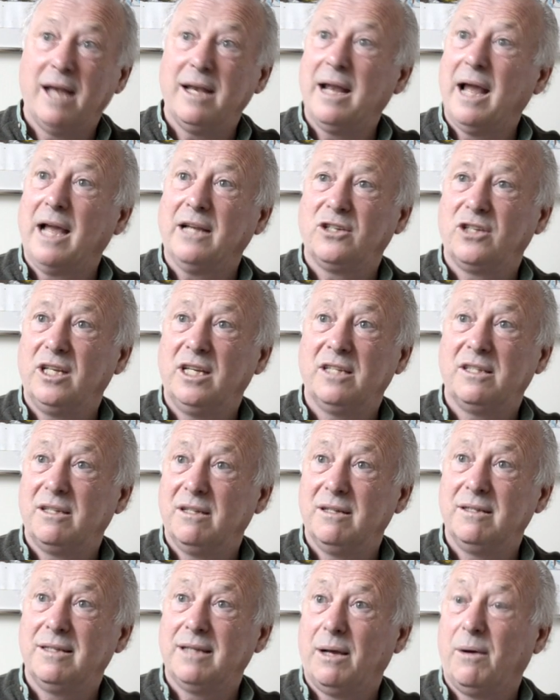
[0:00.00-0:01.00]
and actually it
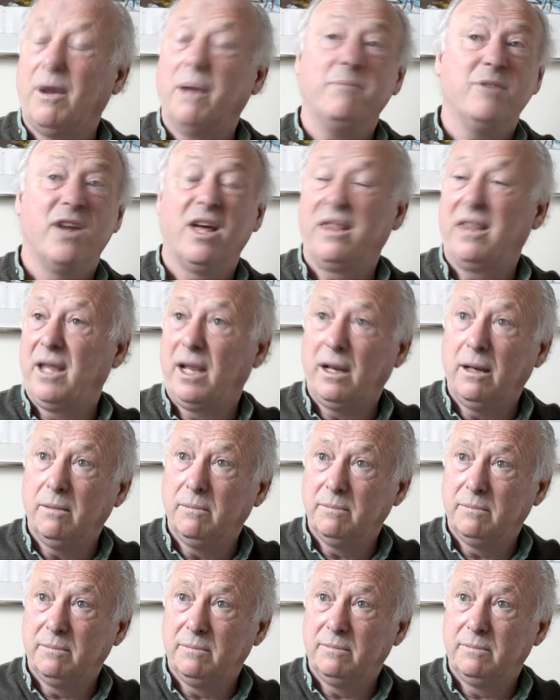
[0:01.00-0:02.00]
turns out I'm nothing.
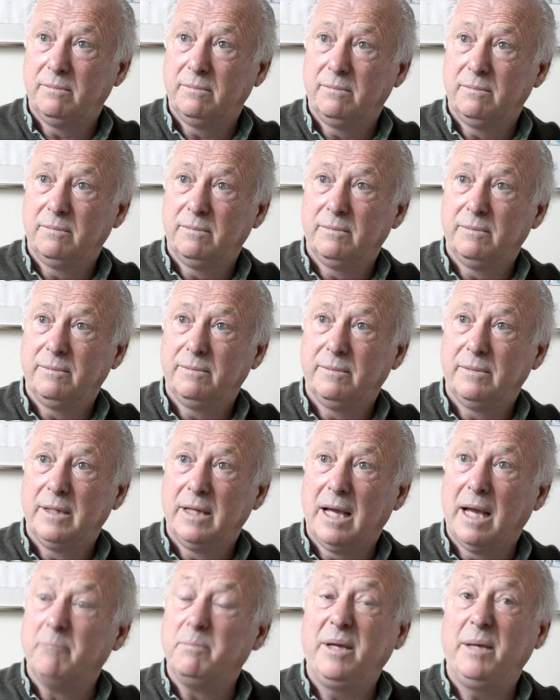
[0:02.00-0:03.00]

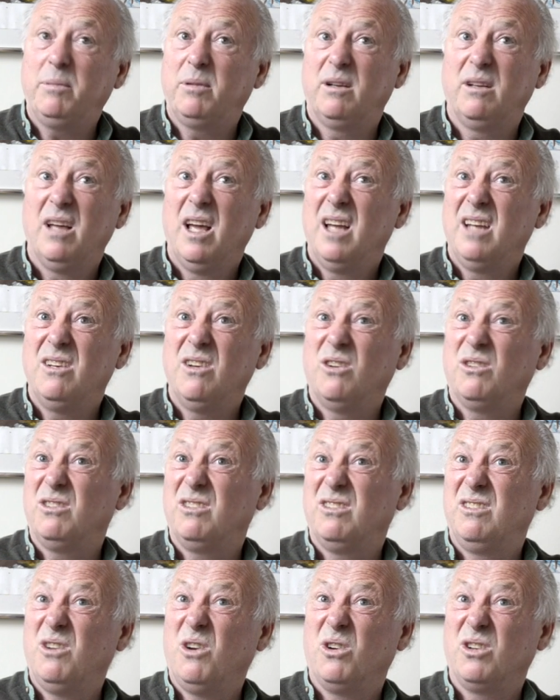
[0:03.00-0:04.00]
And people are not.
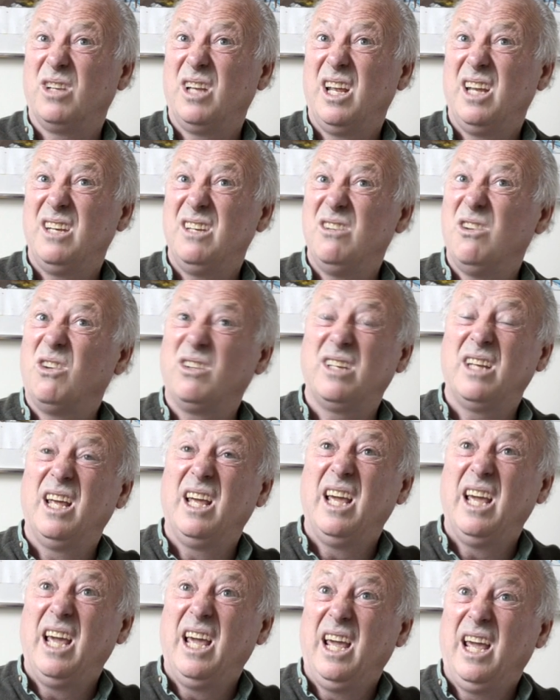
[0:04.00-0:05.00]

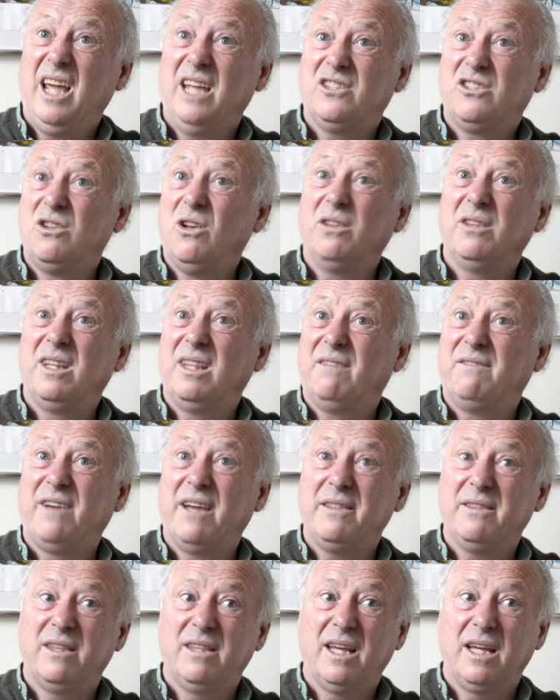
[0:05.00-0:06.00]
It's not that the
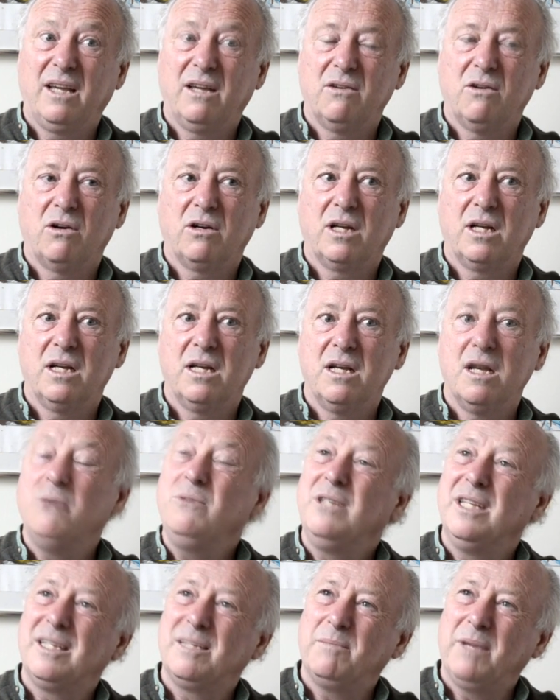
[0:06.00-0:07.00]
fact that they're not going to
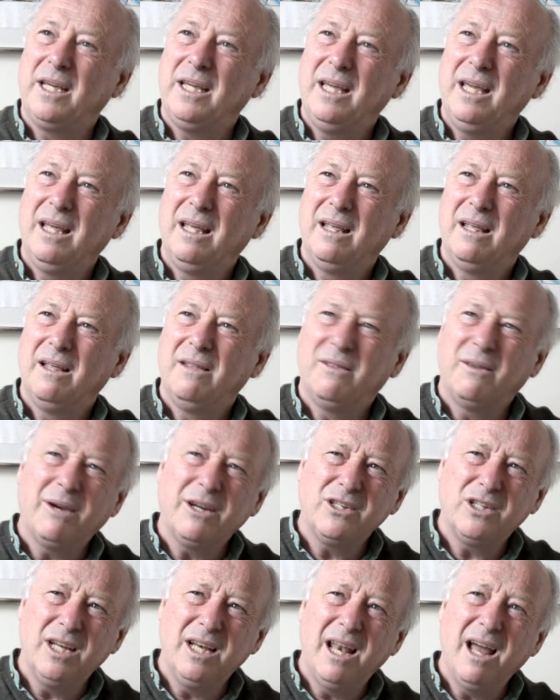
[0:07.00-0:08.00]
notice me; they're
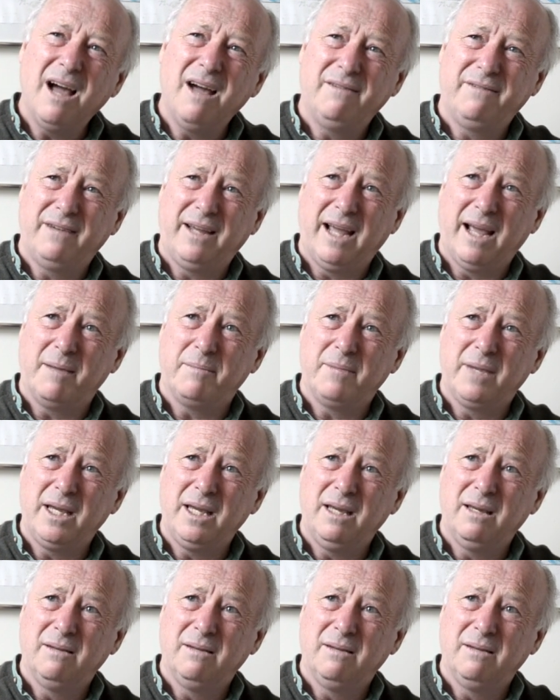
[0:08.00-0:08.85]
actually laughing at me.